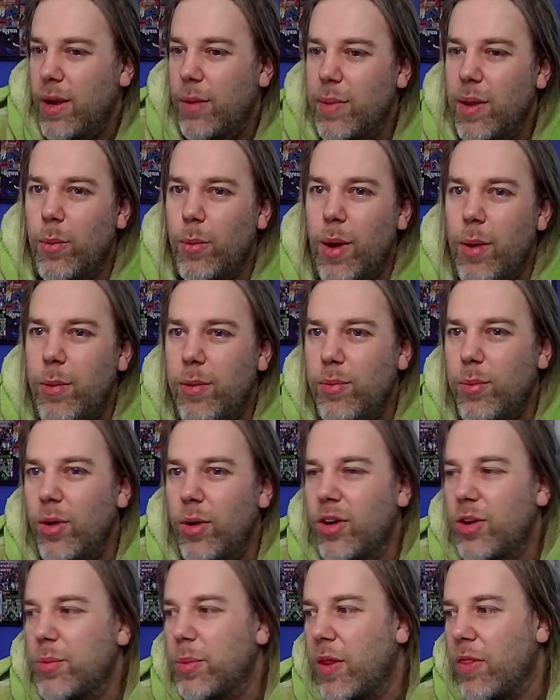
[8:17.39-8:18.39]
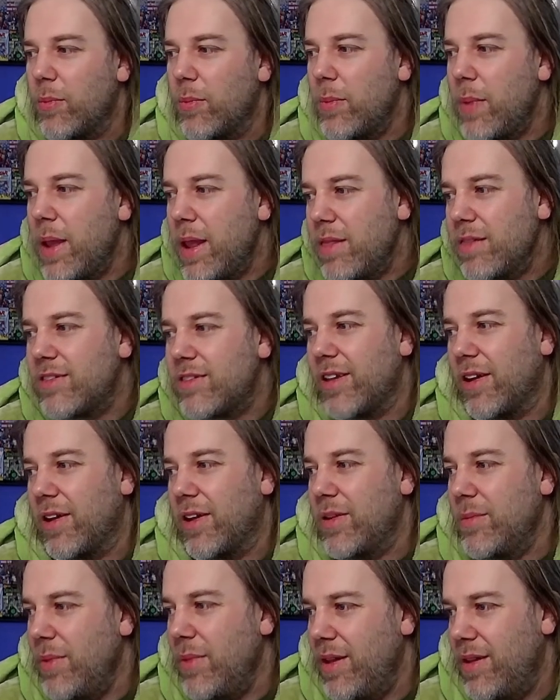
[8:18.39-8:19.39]
I'll be away with work, but in the
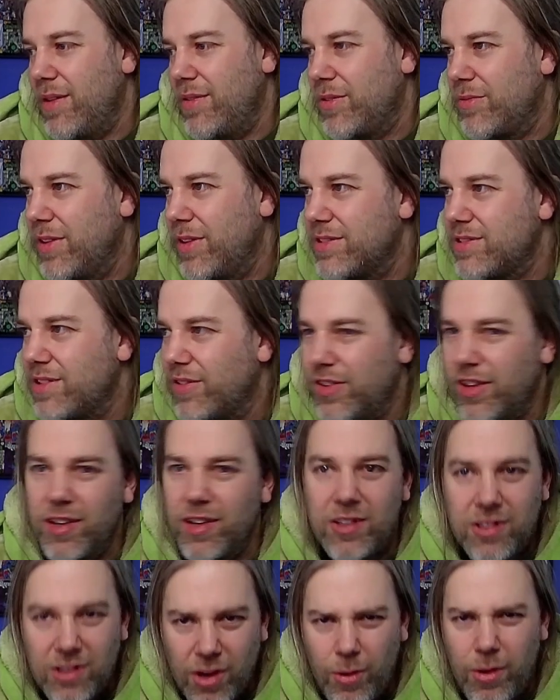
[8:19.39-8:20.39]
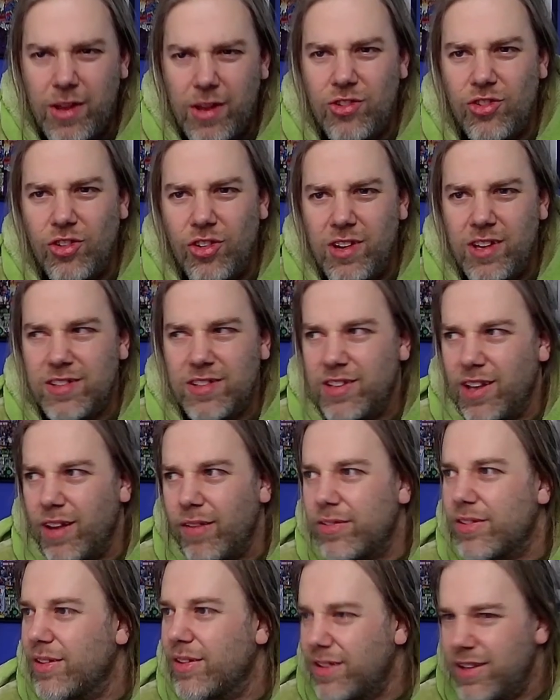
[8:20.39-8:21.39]
meantime, the rest of you, go and enjoy
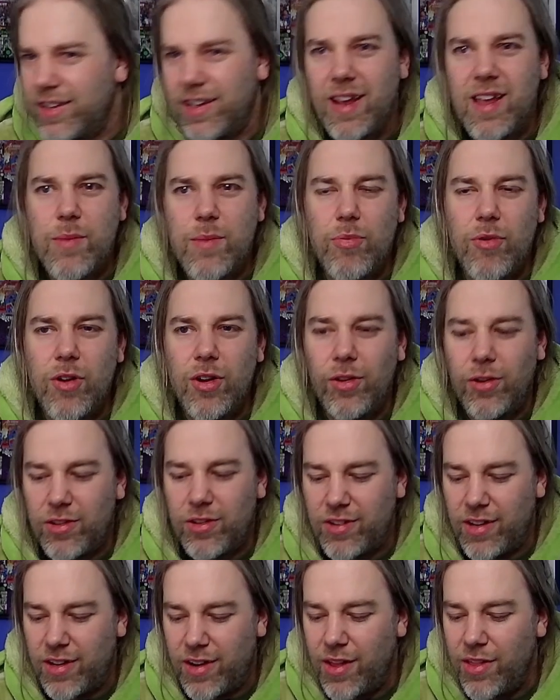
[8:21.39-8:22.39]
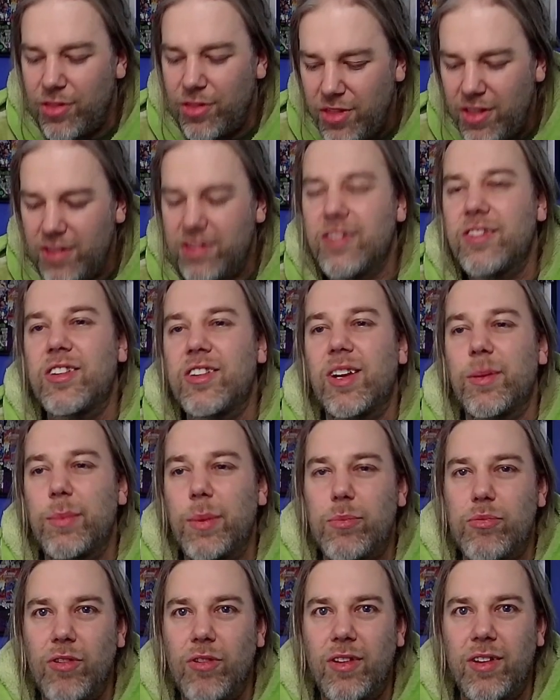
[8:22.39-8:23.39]
yourselves. Get your pre-orders in. This is going to be
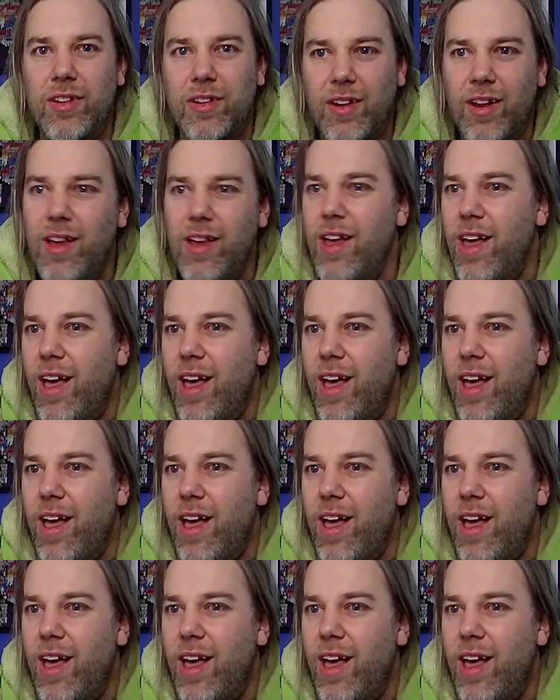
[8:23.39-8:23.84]
brilliant.